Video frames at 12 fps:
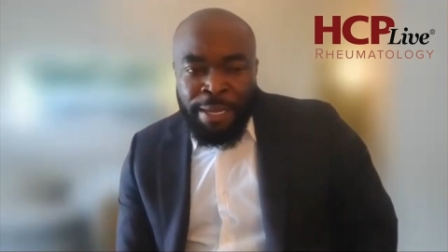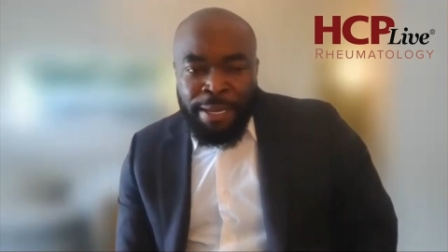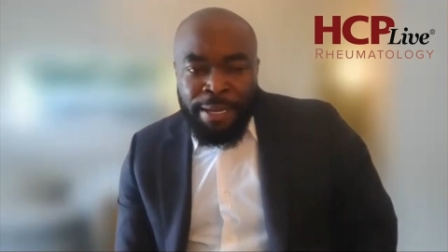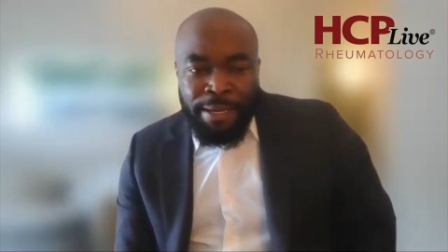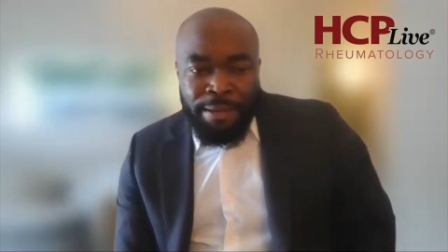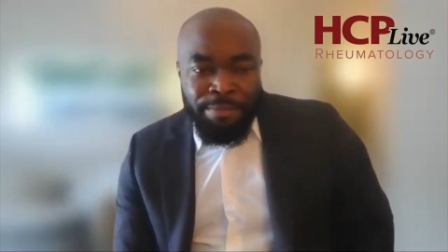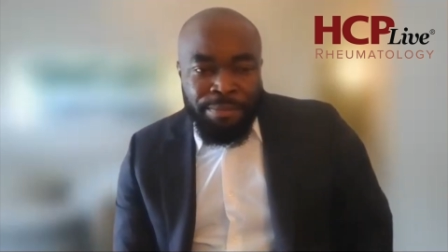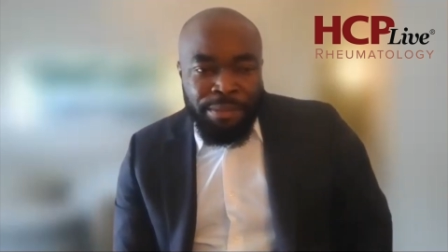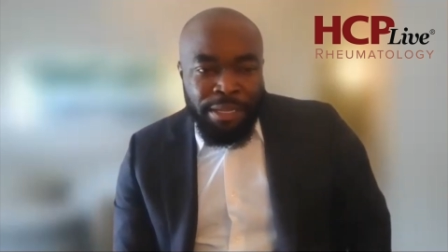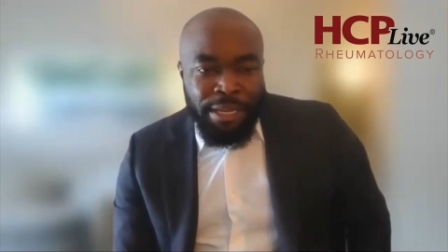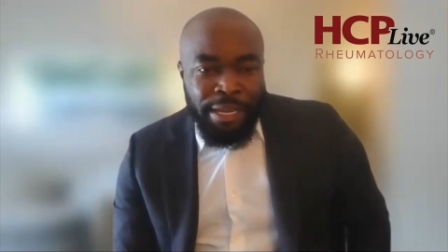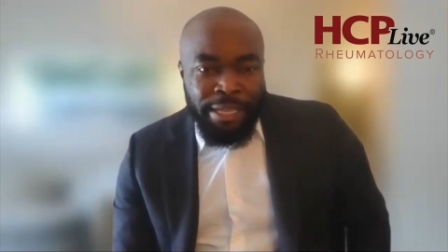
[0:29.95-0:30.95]
um,
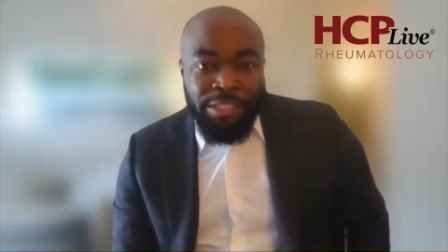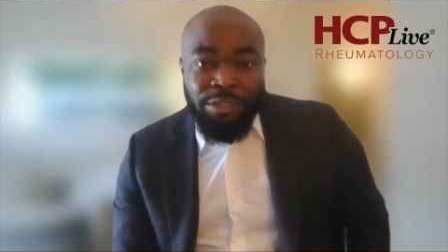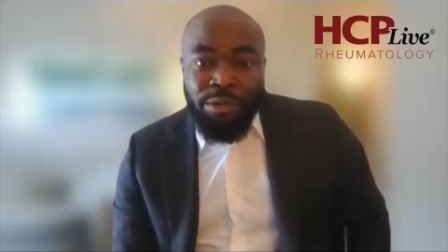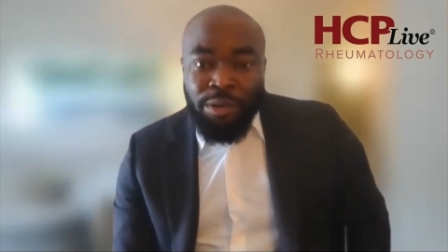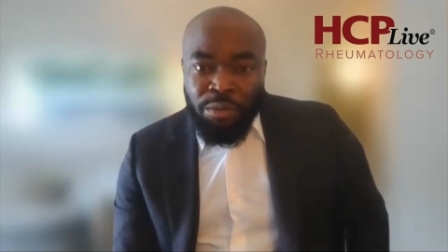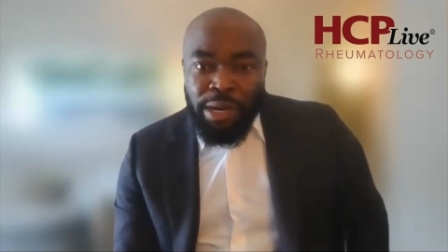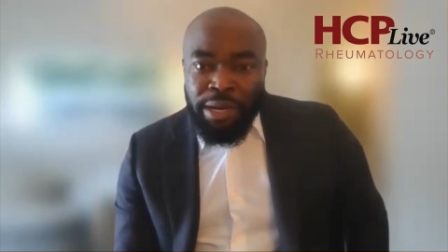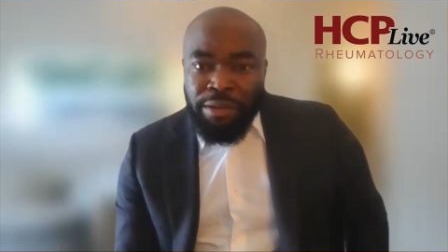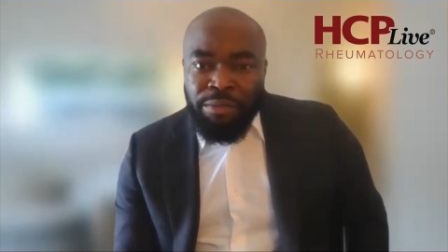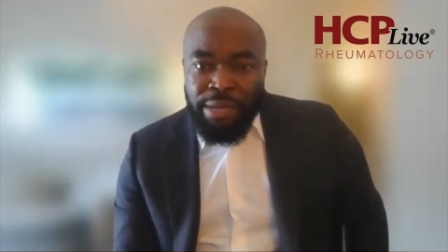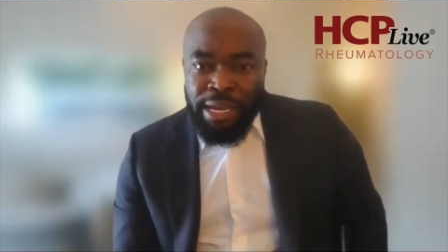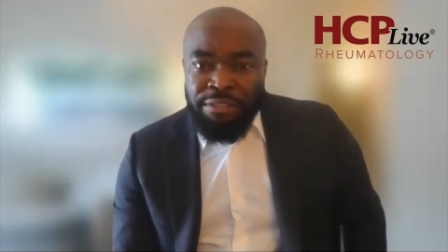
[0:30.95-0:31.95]
as you are aware,
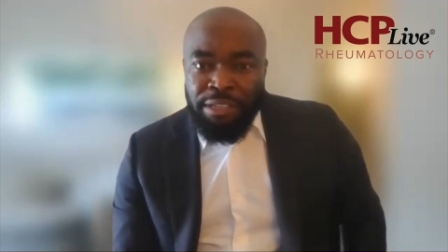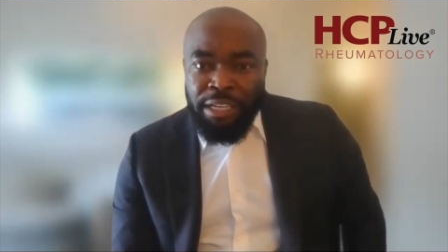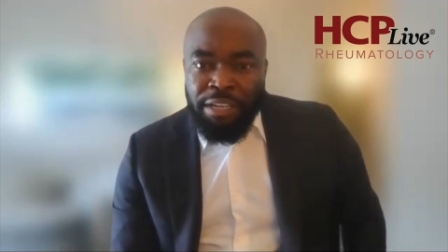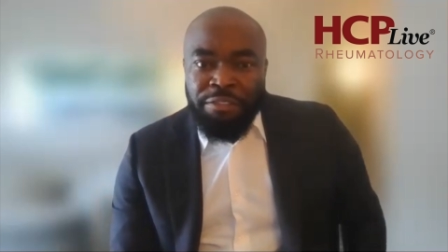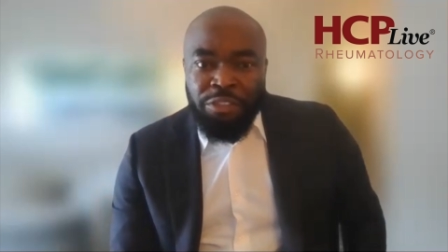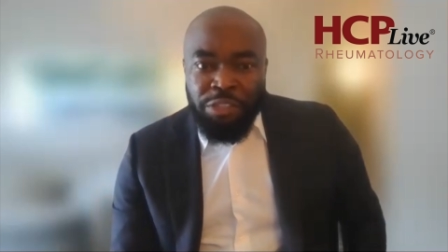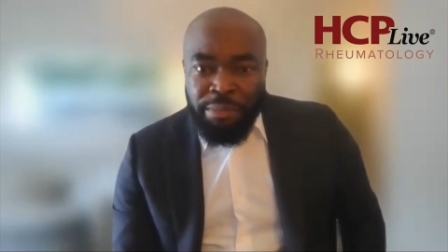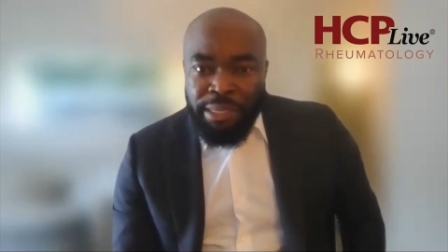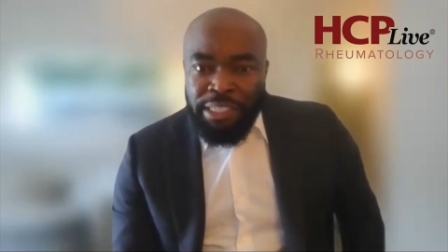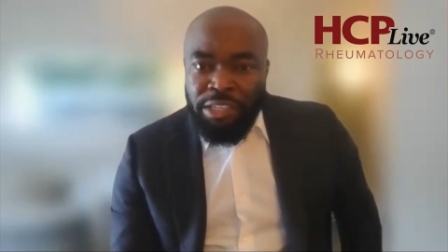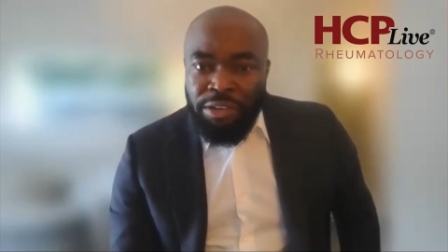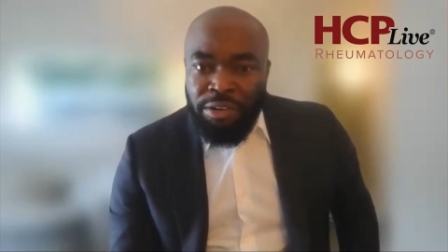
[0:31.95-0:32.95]
we have a lot of
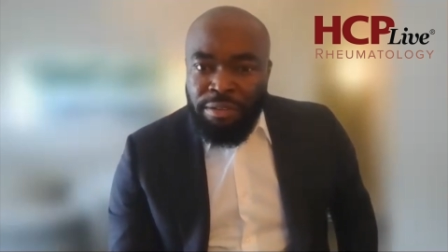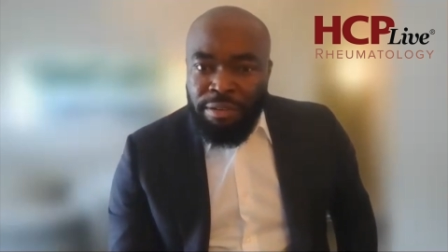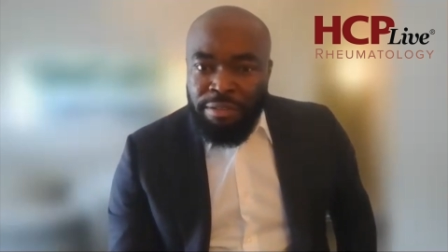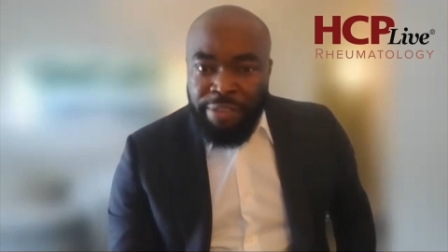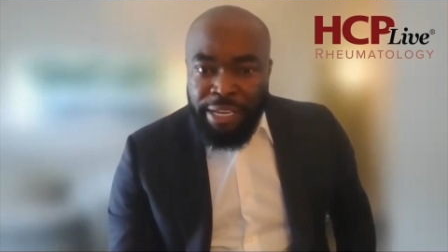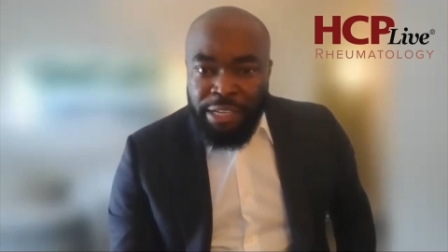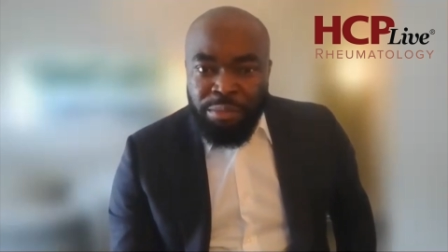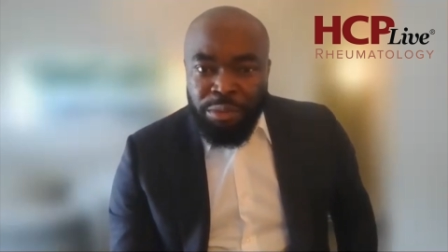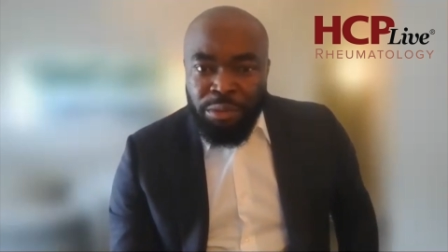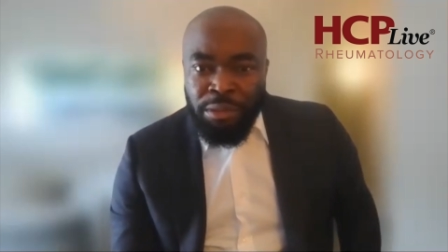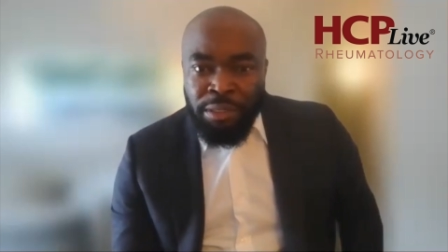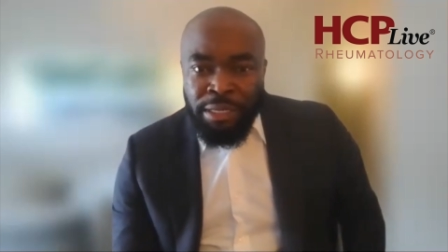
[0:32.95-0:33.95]
treatments that are
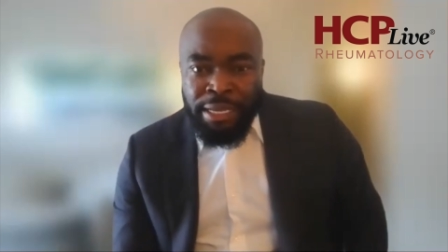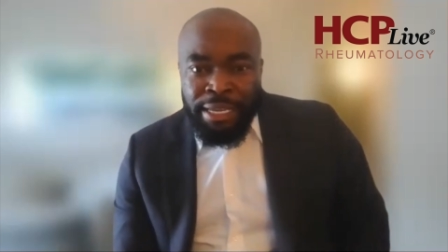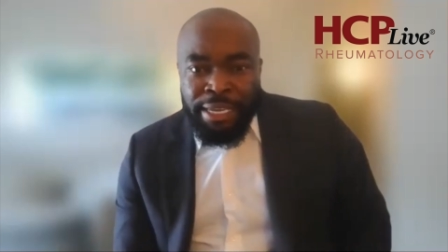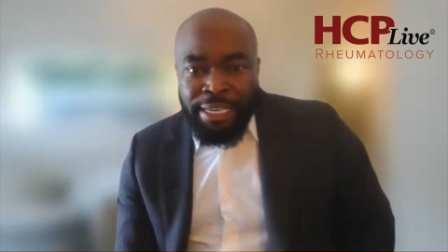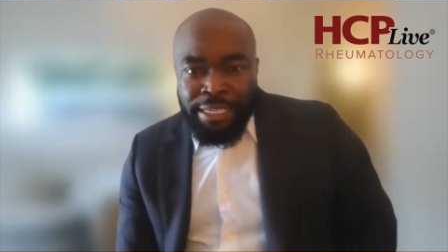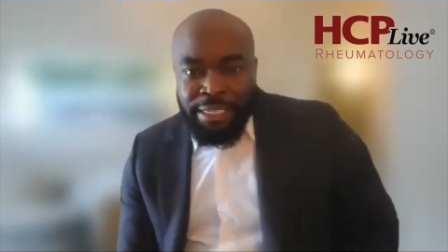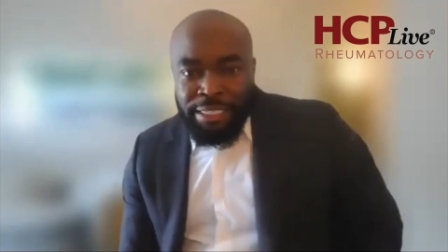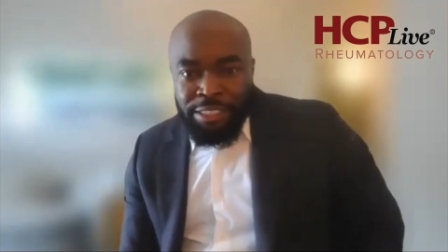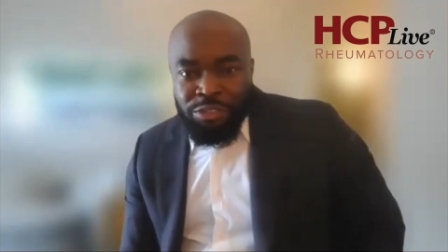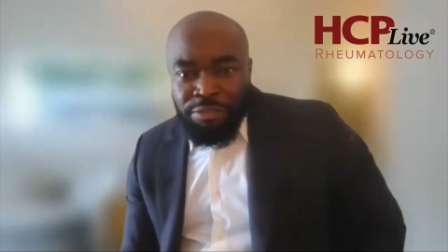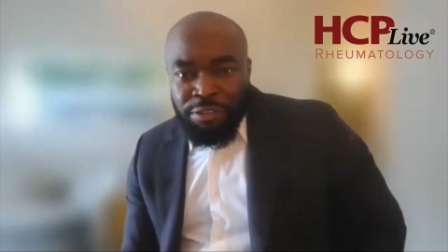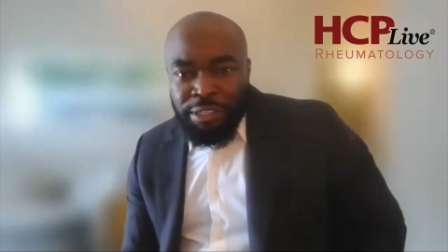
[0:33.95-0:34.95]
available in, in the,
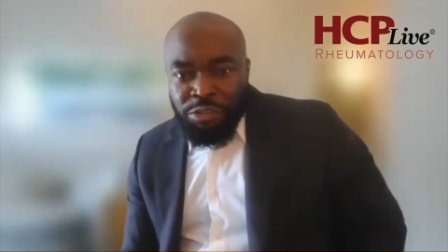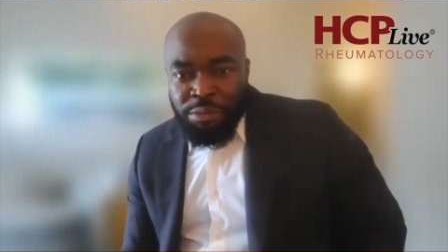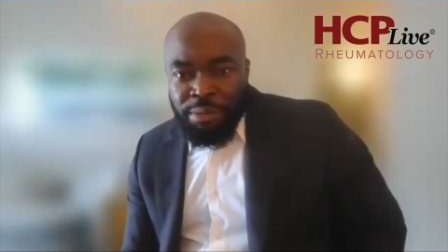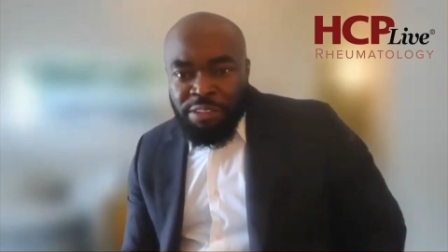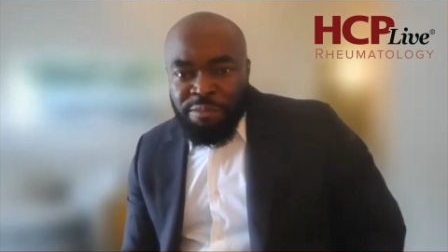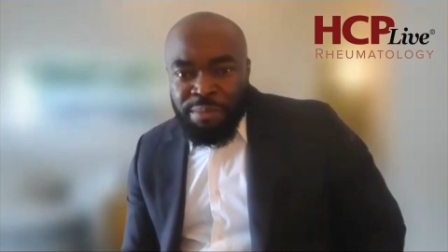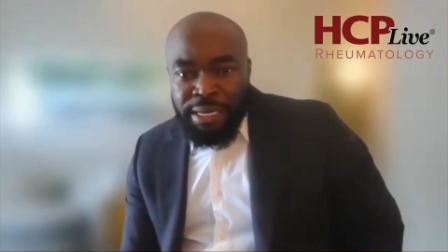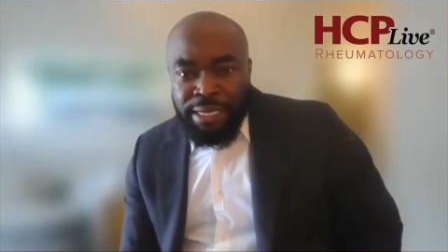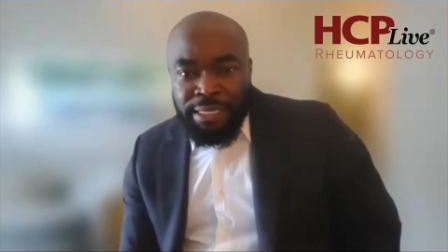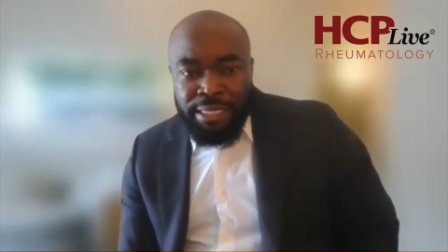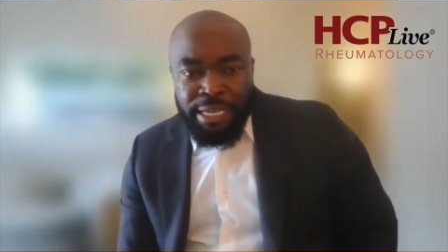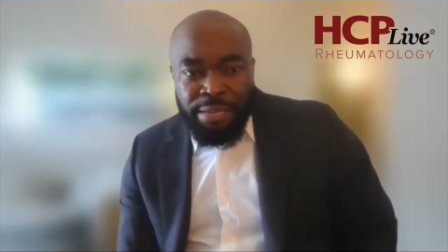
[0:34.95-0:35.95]
for the treatment of PSA.